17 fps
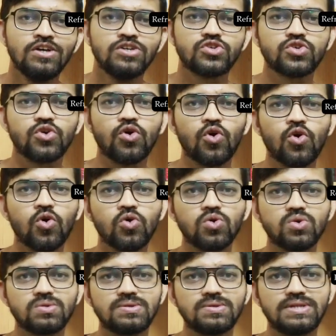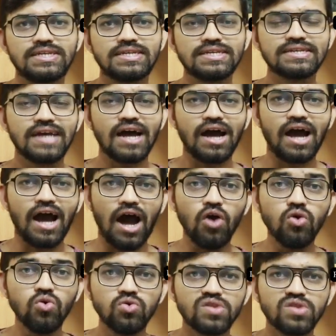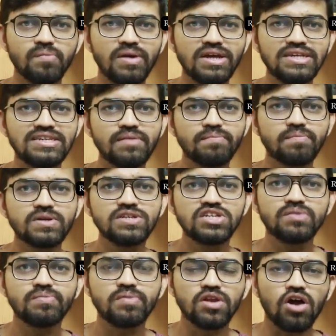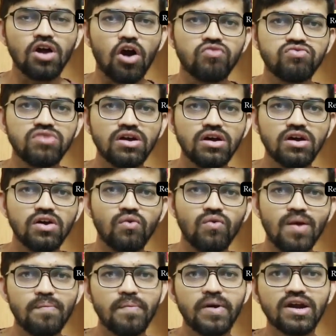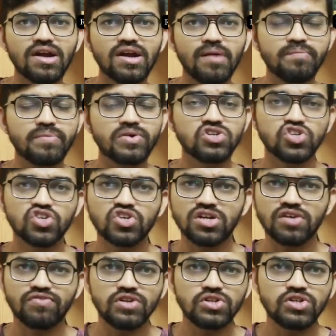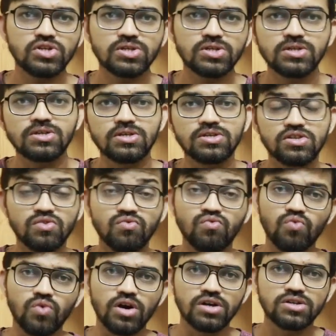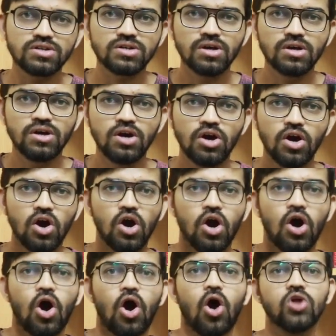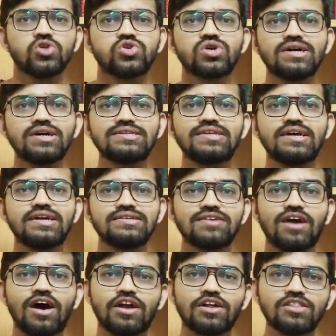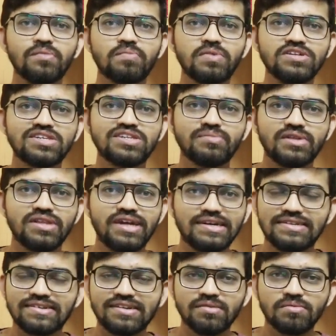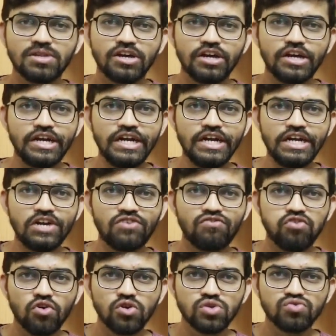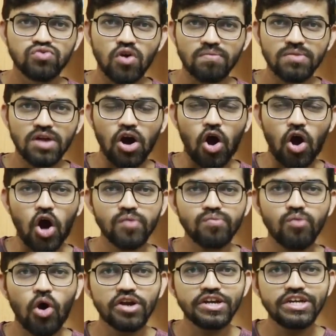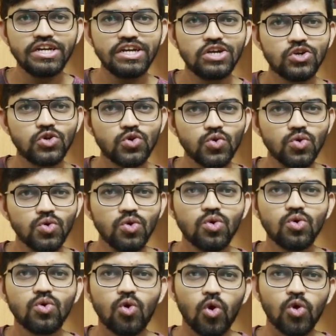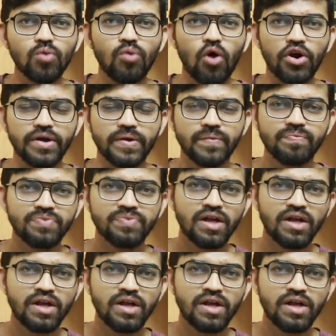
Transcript: So this is how the basic principle of the Vapor Compression Refrigeration System works. Also guys, there is another principle, that is nothing but the heat flows from the hot body to cold body.